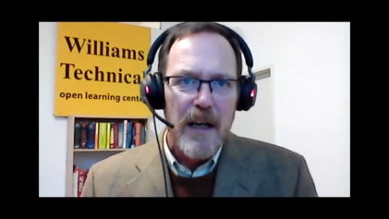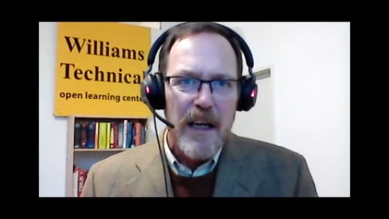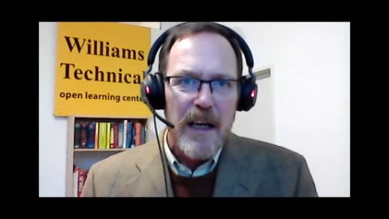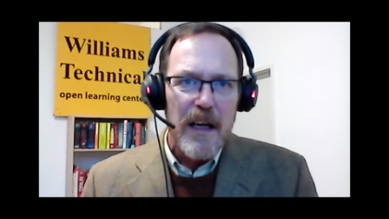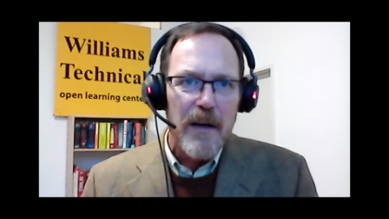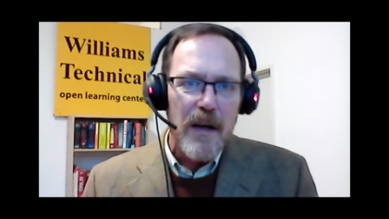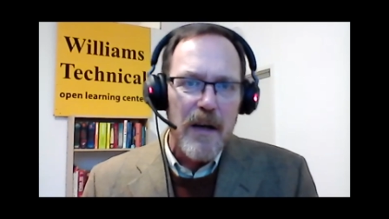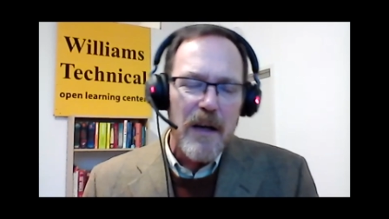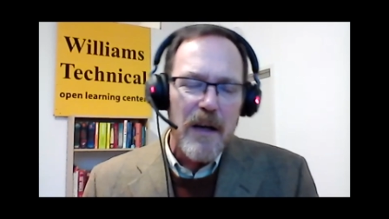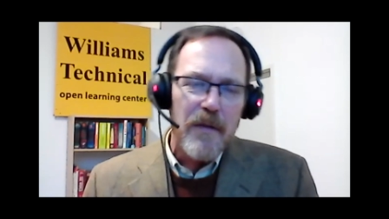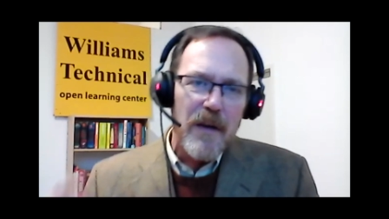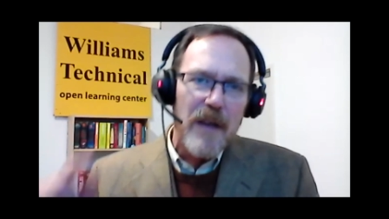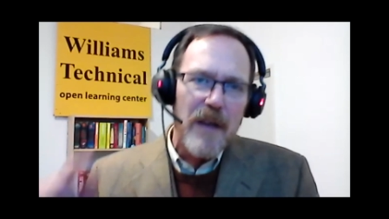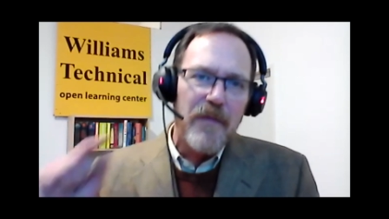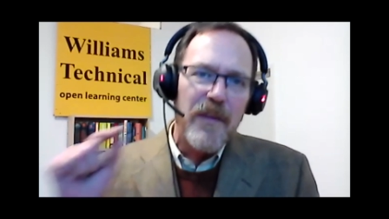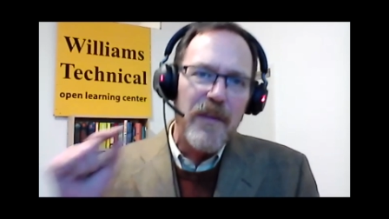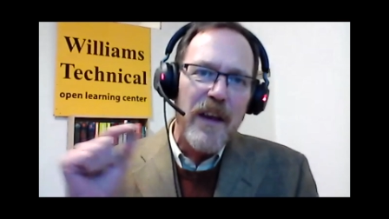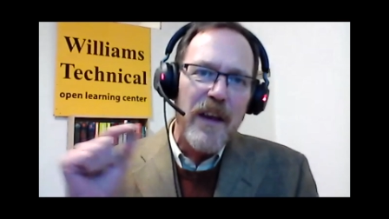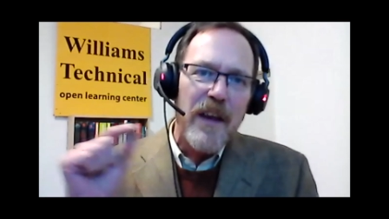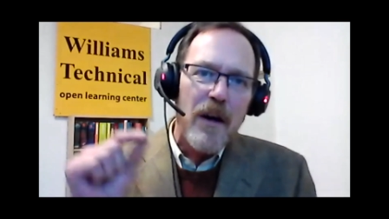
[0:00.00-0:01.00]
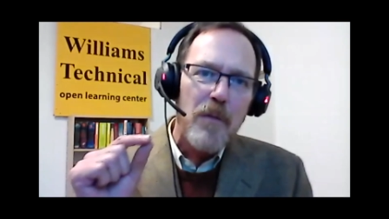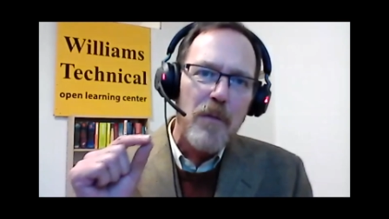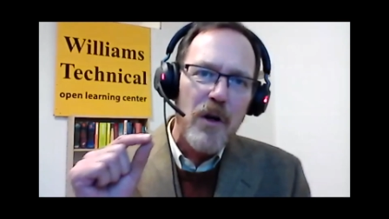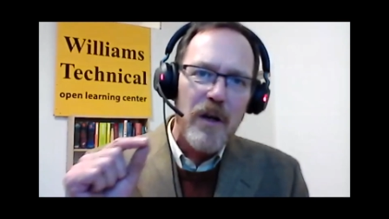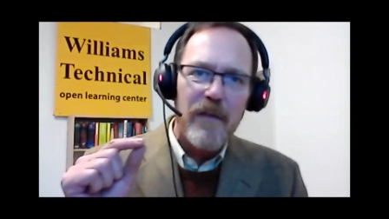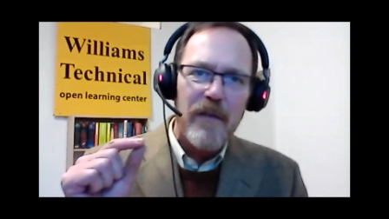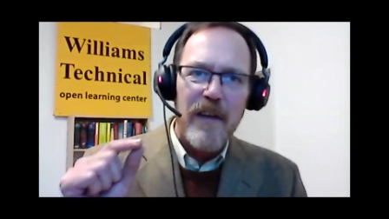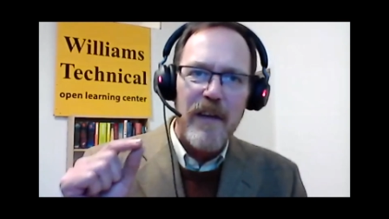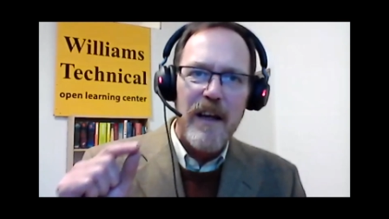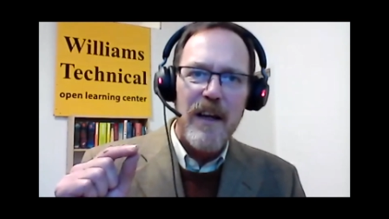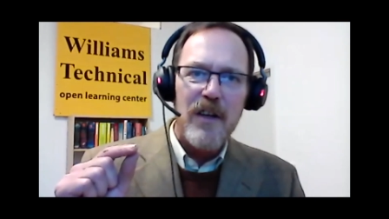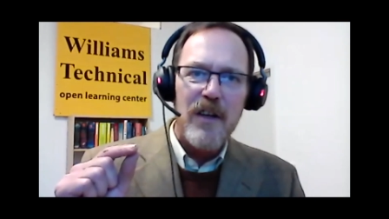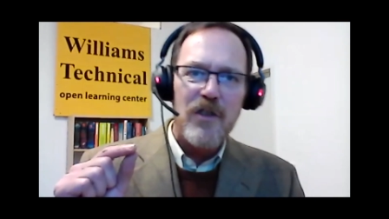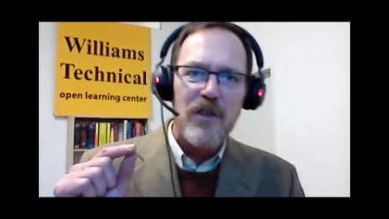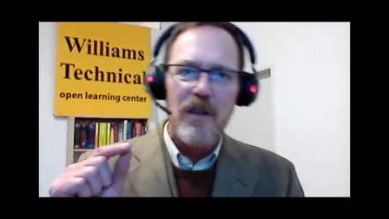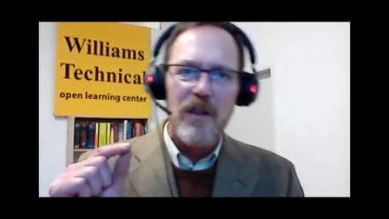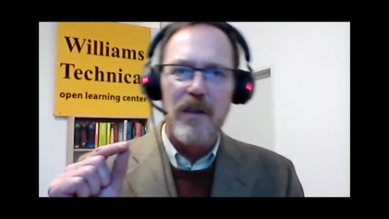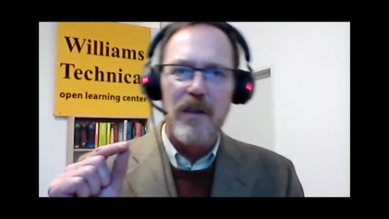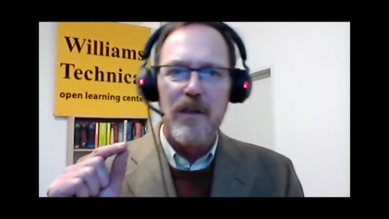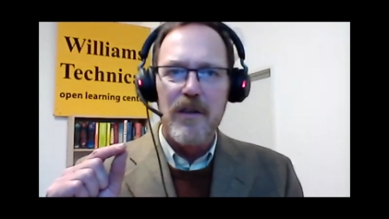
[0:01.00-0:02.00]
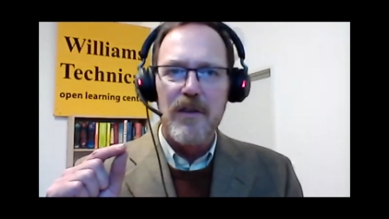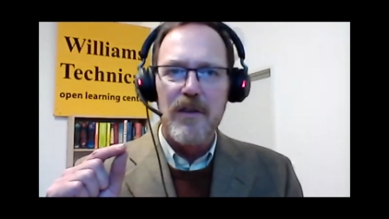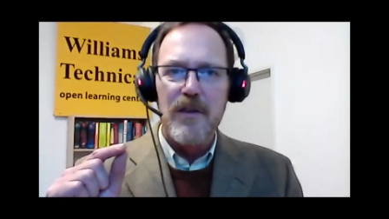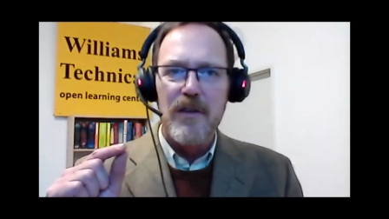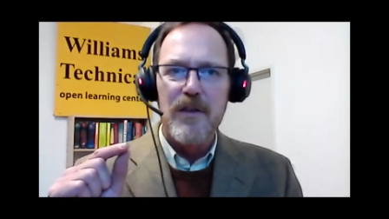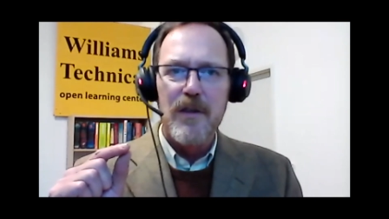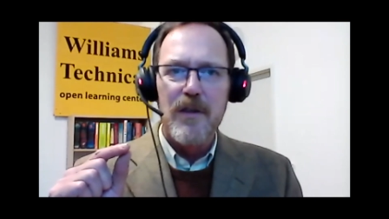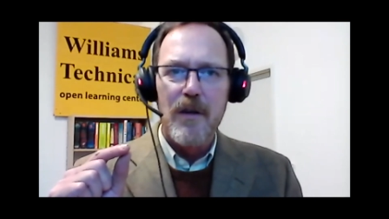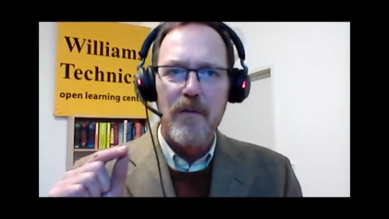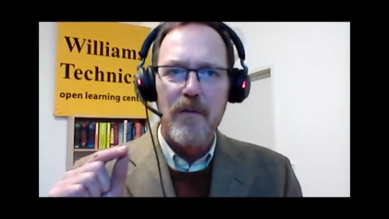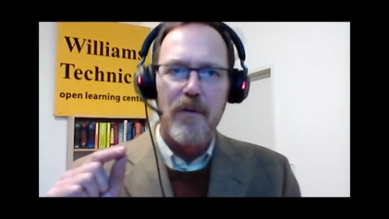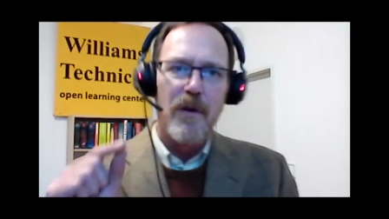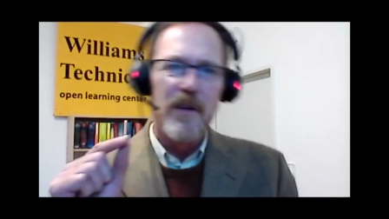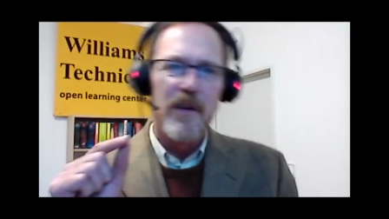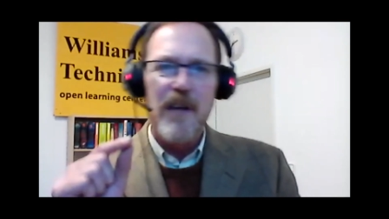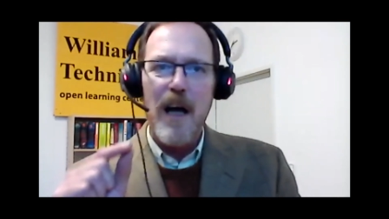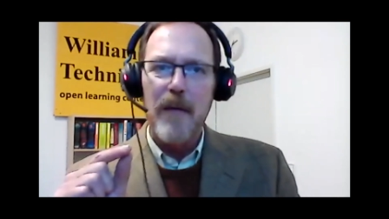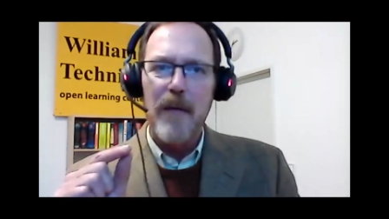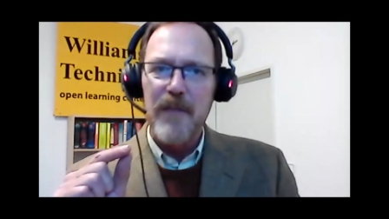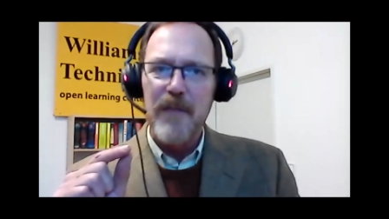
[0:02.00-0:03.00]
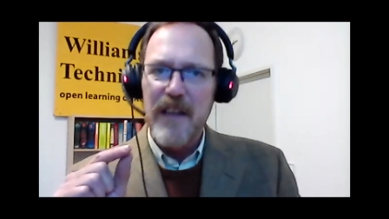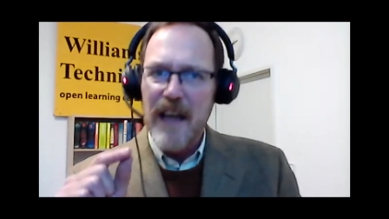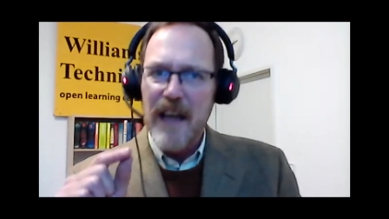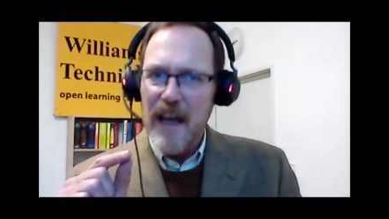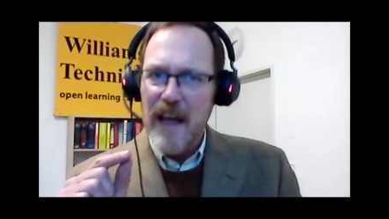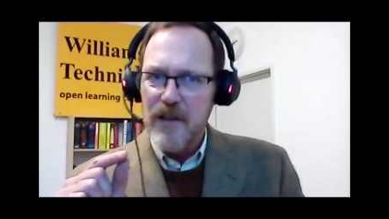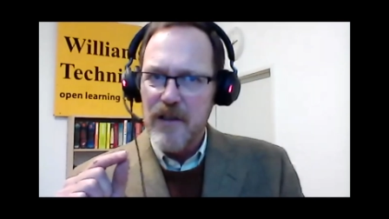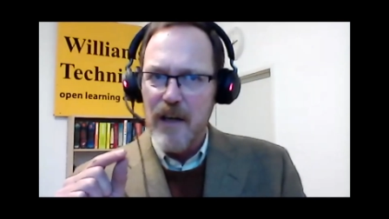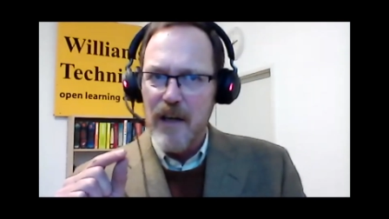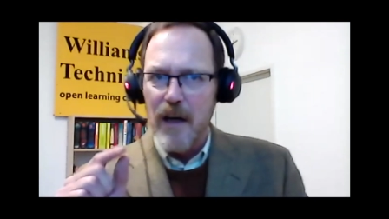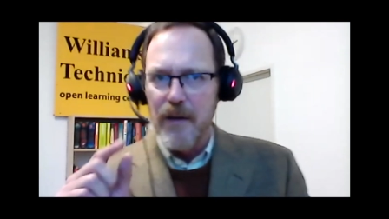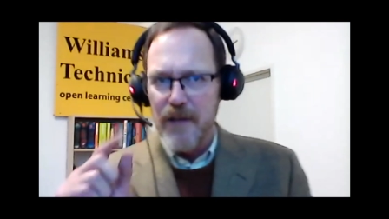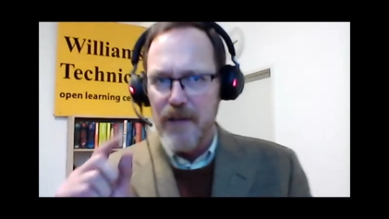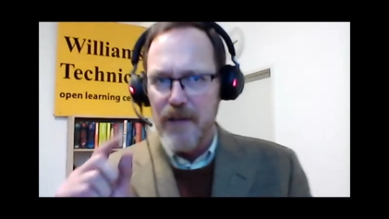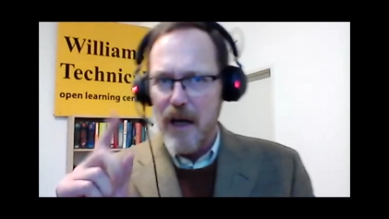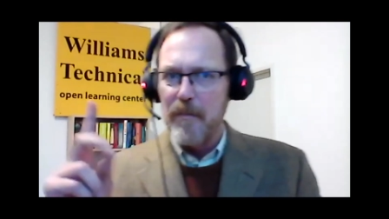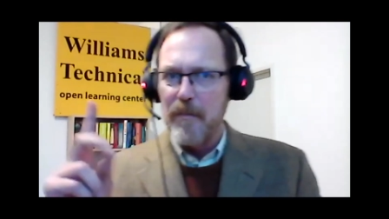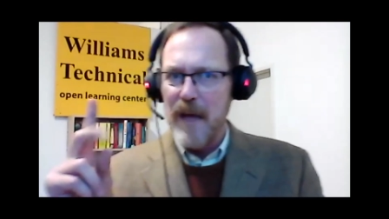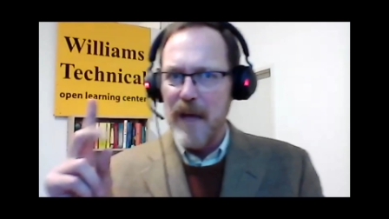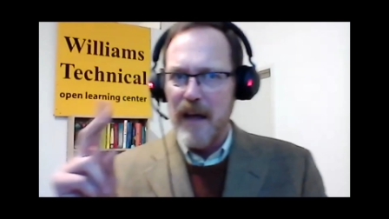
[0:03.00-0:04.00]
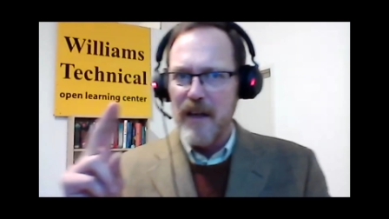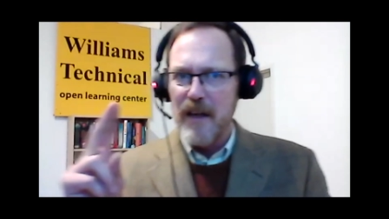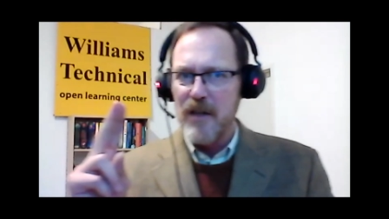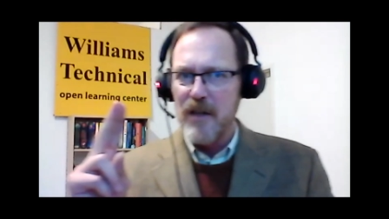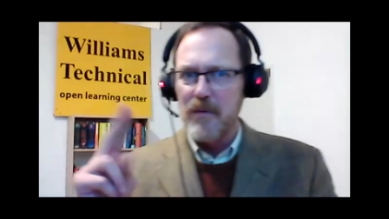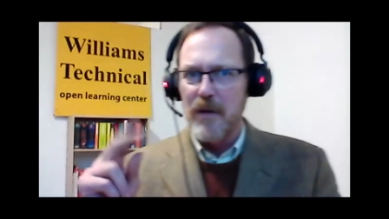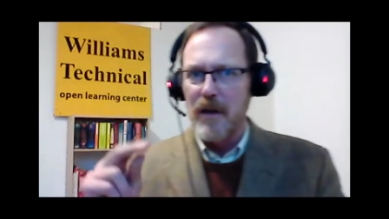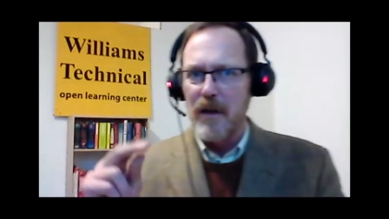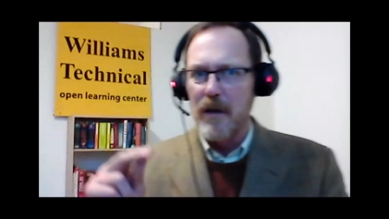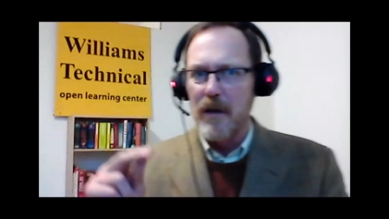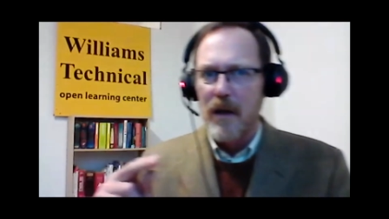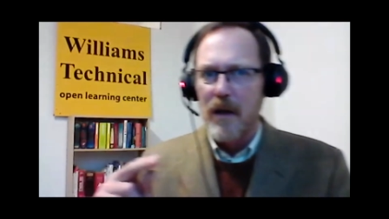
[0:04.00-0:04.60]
If their motivations for adopting agile, top management,